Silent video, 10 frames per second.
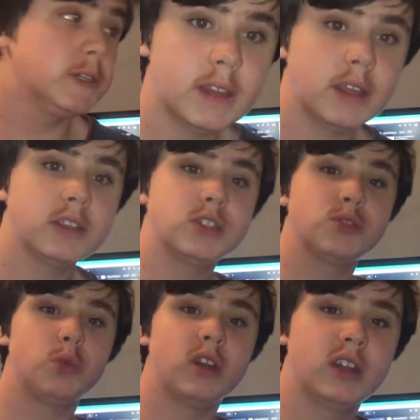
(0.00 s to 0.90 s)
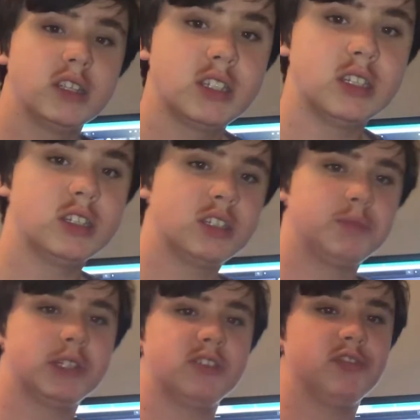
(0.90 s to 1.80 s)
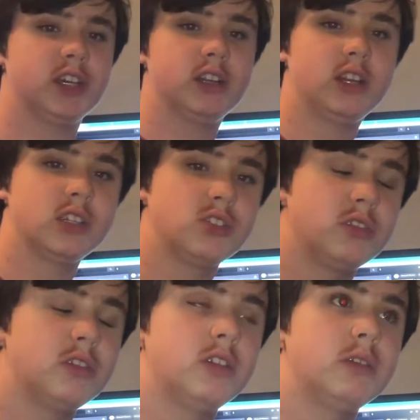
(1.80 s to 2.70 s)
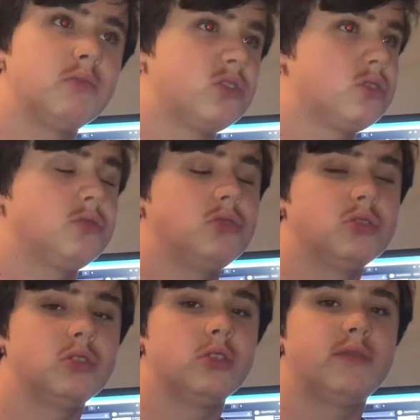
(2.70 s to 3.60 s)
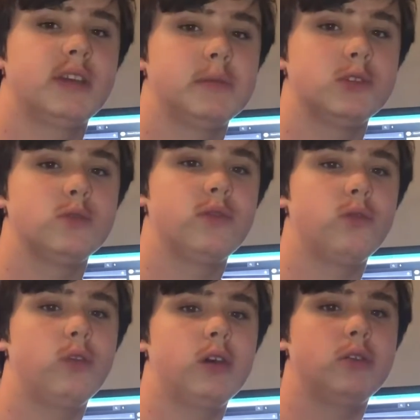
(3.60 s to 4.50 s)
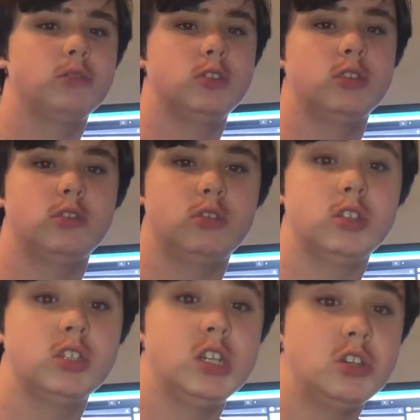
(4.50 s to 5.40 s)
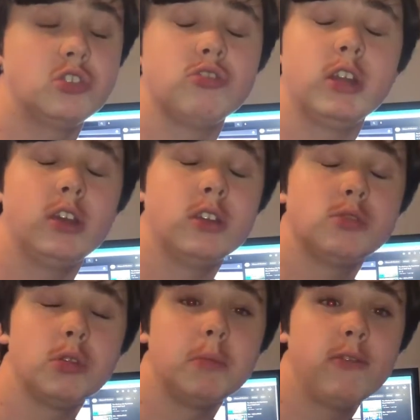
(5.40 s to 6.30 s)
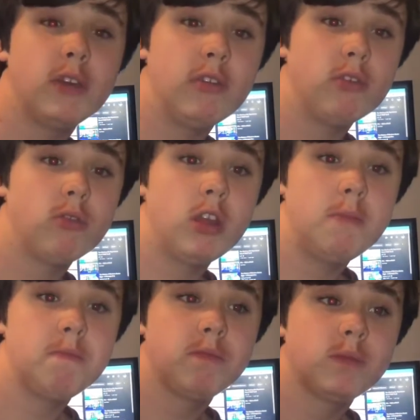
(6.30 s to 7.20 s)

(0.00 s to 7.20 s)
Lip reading: Now this is one that's in the specific class in my school, so I don't know if it happens with everyone else, and this teacher's really good, it's one of my favourite, right?